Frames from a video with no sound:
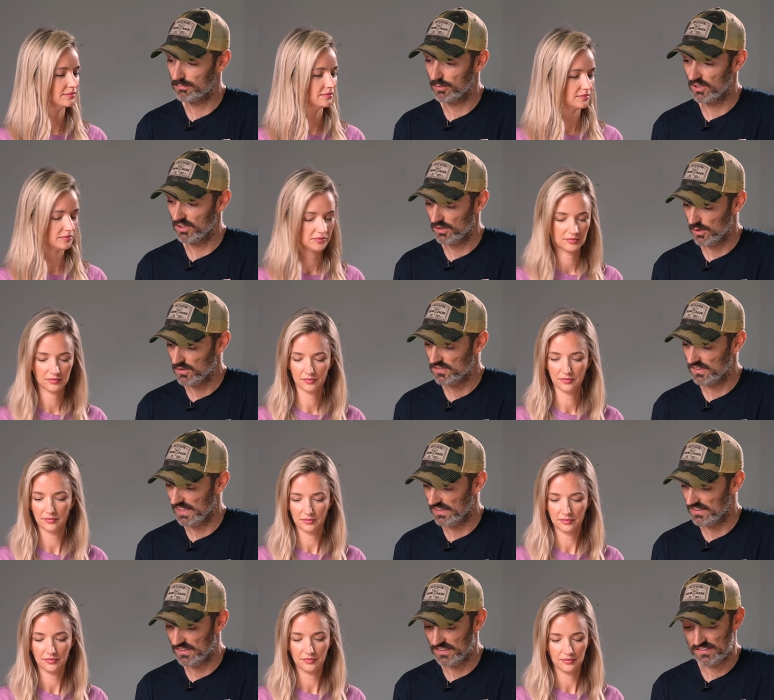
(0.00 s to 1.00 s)
Speaker 1: pretty closely
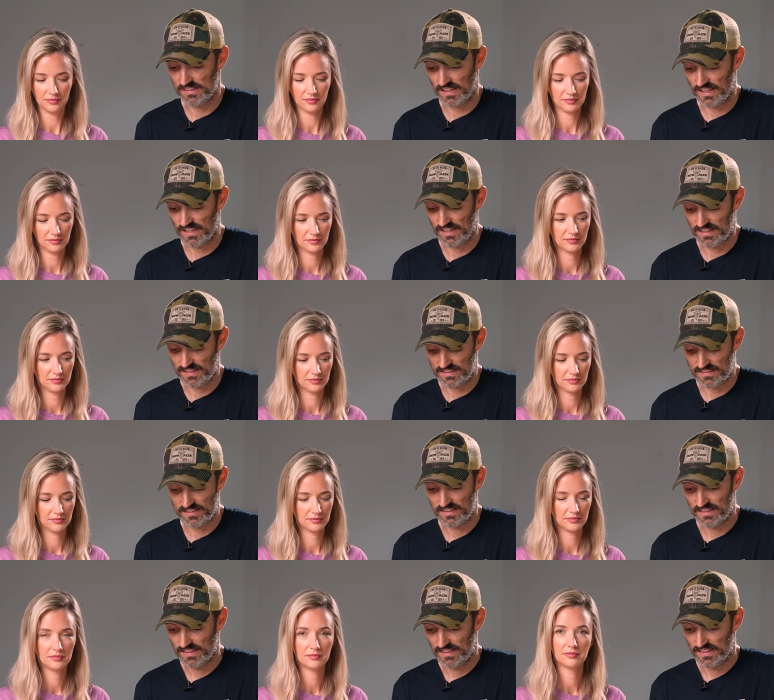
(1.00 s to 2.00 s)
at these, and
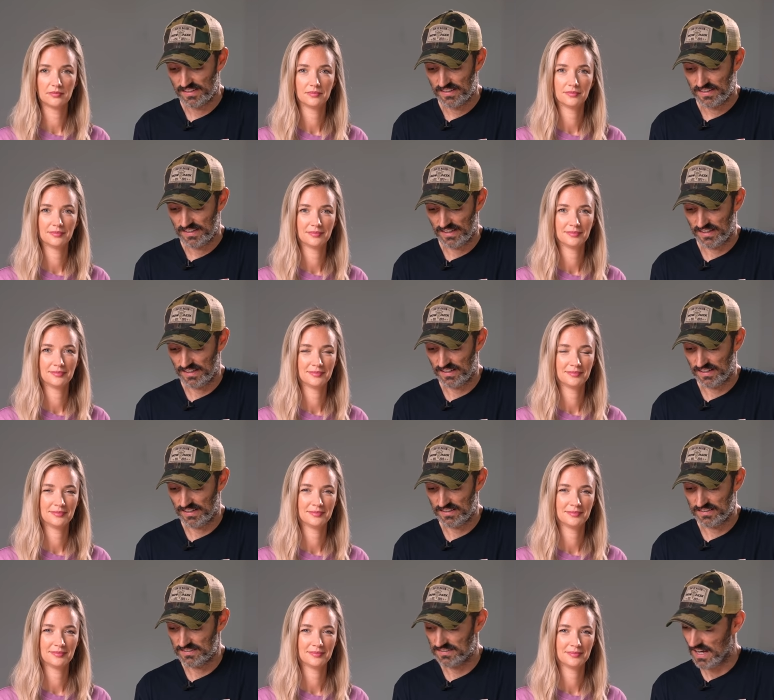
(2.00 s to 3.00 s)

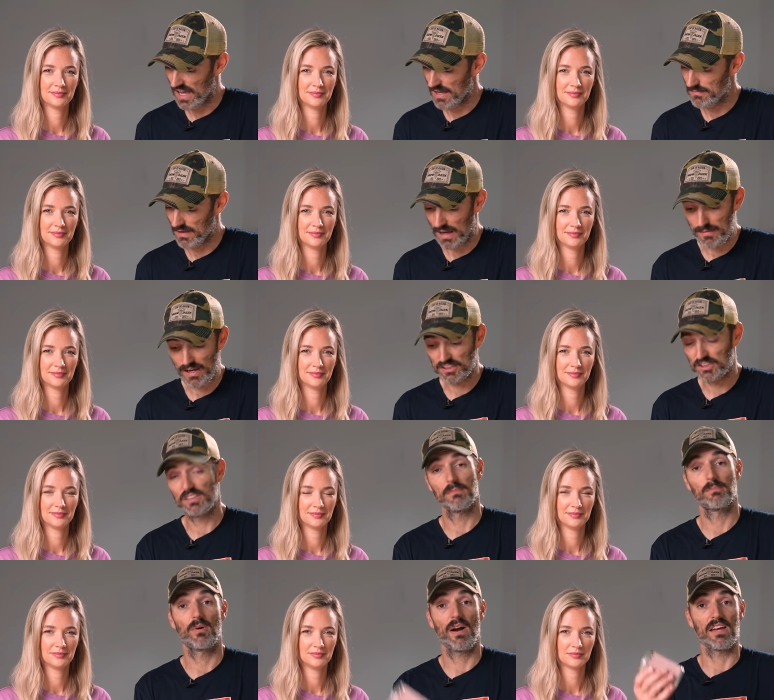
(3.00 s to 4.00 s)
I'm actually
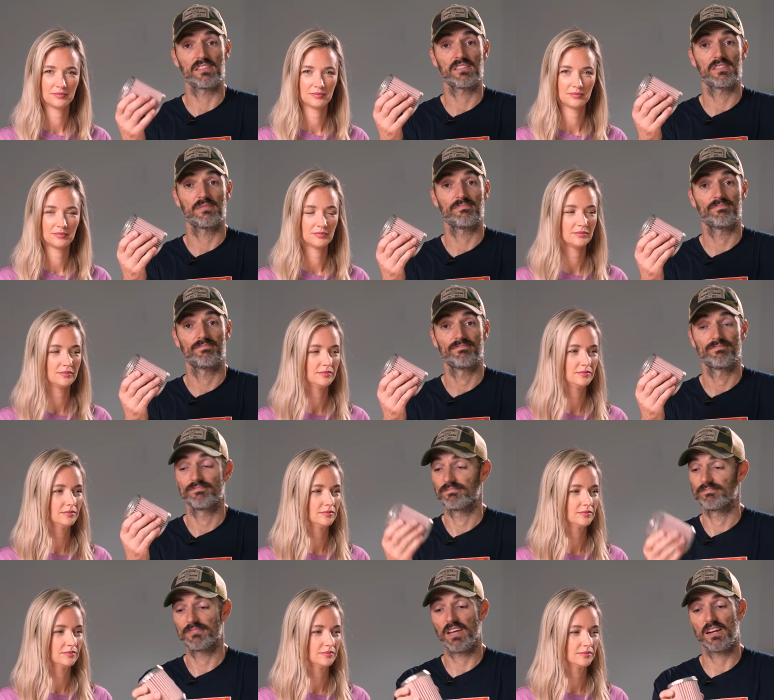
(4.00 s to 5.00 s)
impressed.
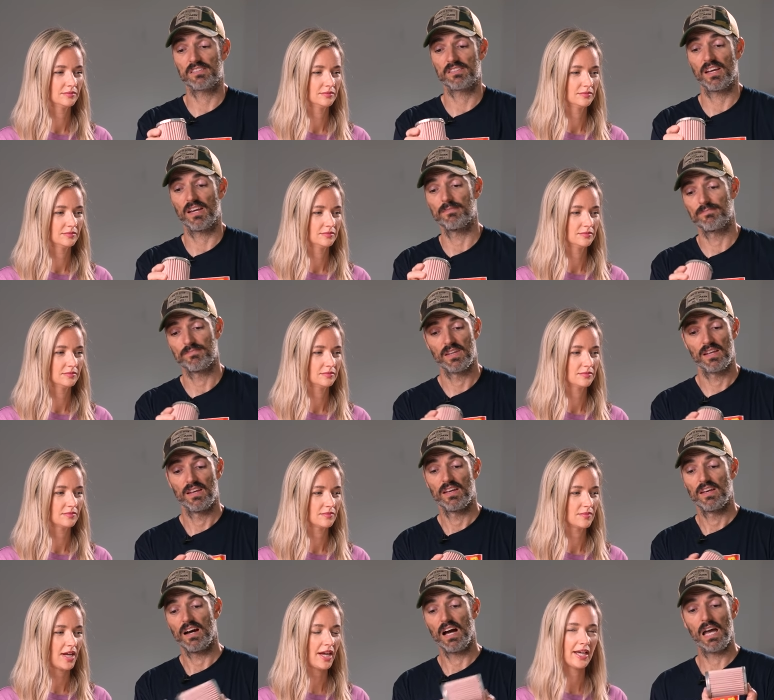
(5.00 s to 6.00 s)
Gotta say.
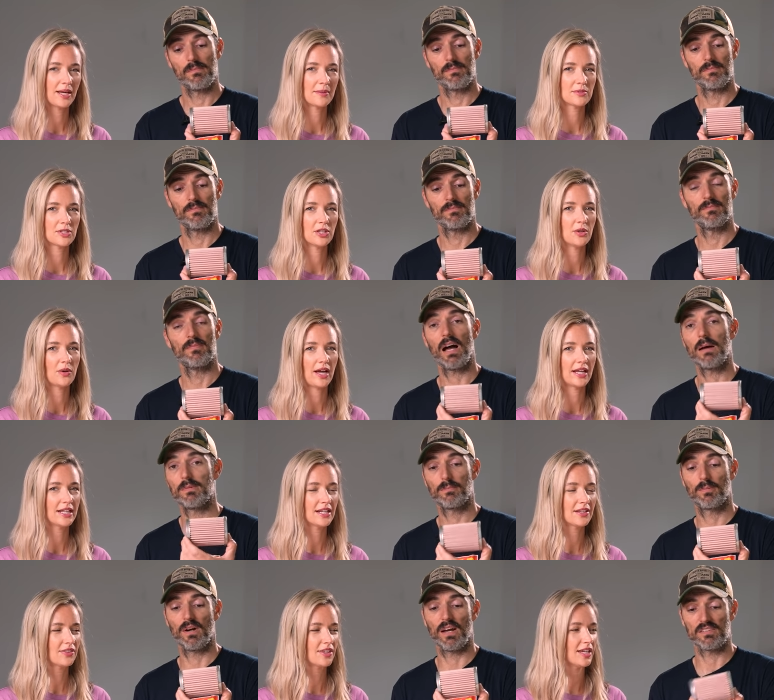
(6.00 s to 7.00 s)
Speaker 2: I am too. I
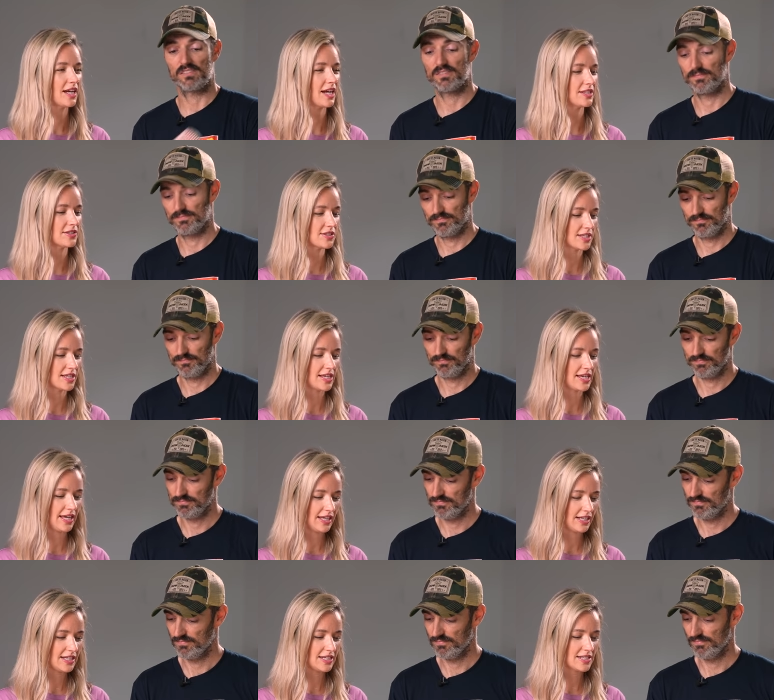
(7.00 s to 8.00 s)
didn't think I'd see
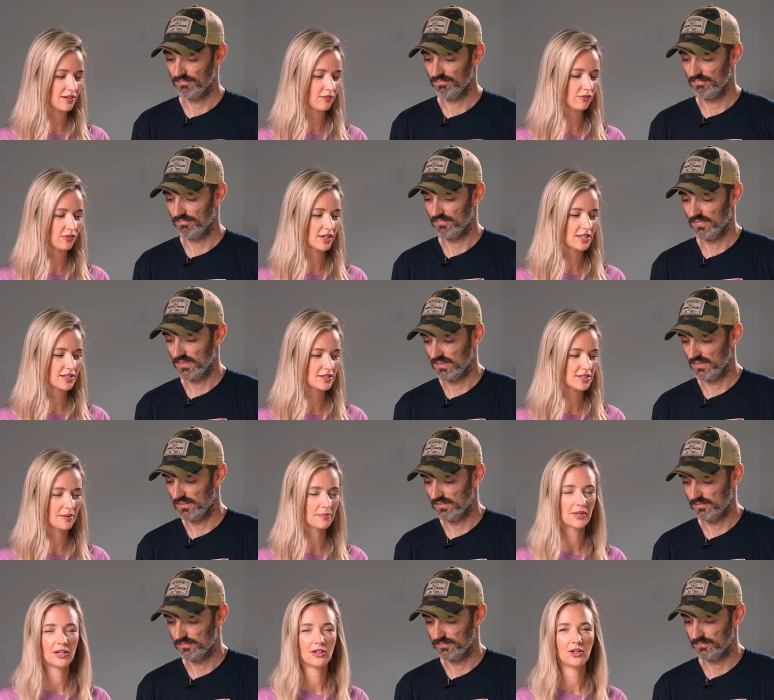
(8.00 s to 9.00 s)
any difference. I'm
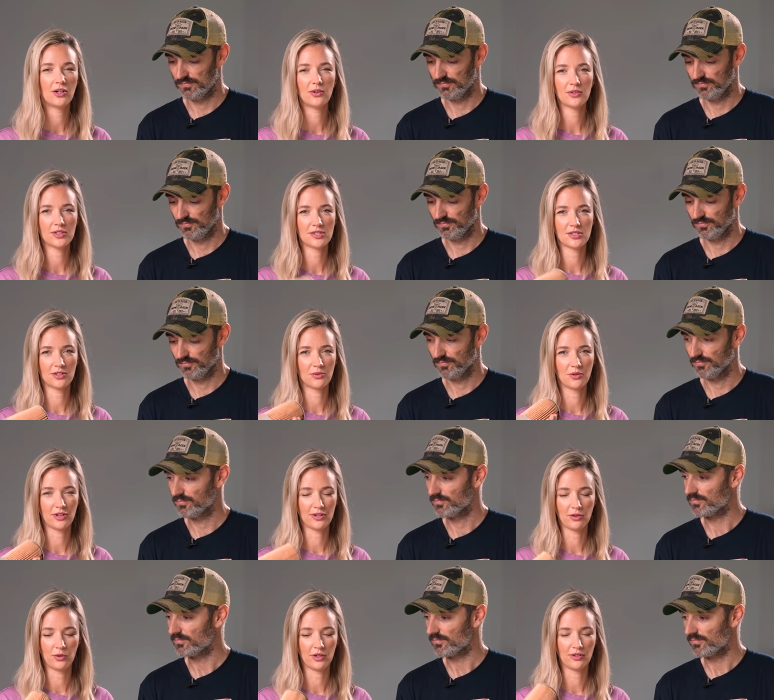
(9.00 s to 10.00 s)
like, oh, it's an
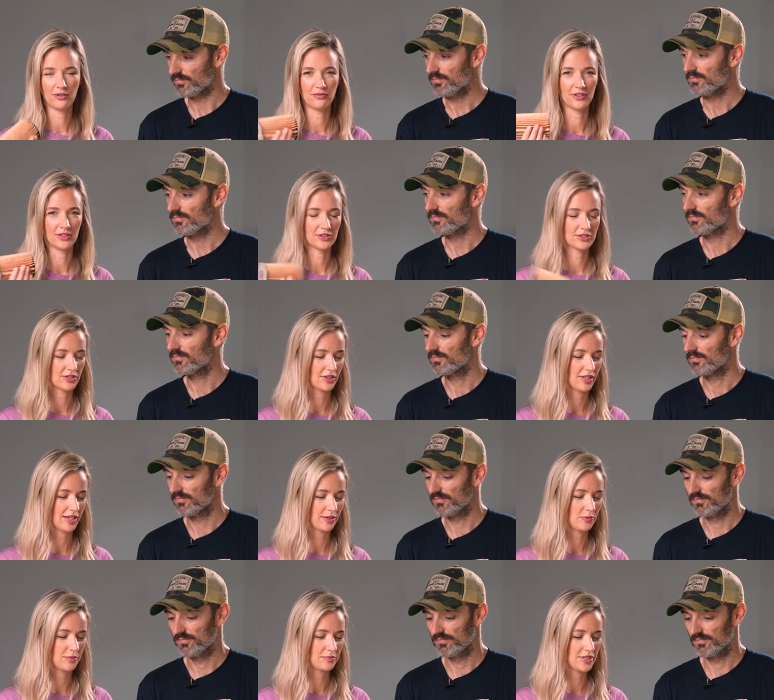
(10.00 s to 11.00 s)
oil filter,
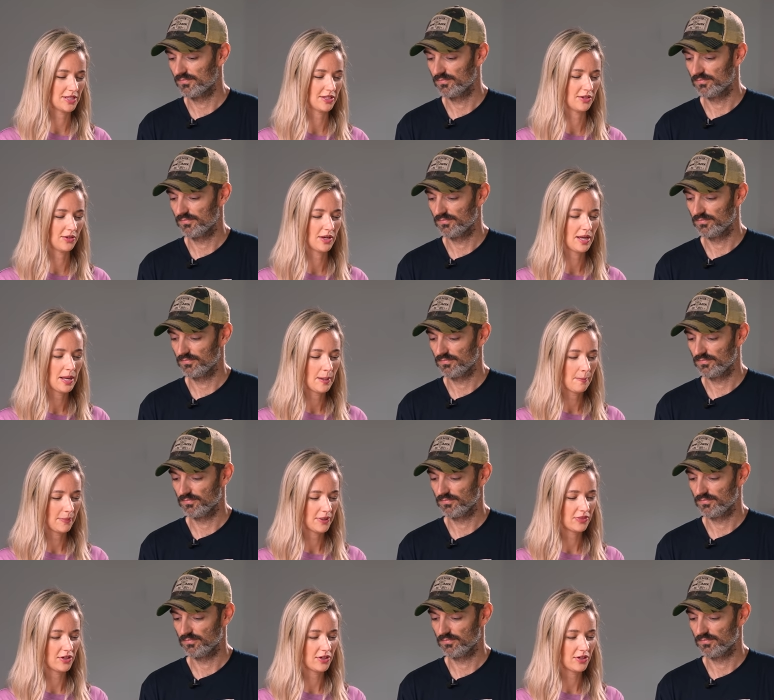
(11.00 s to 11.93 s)
like whoop-de-doo.
Speaker 1: But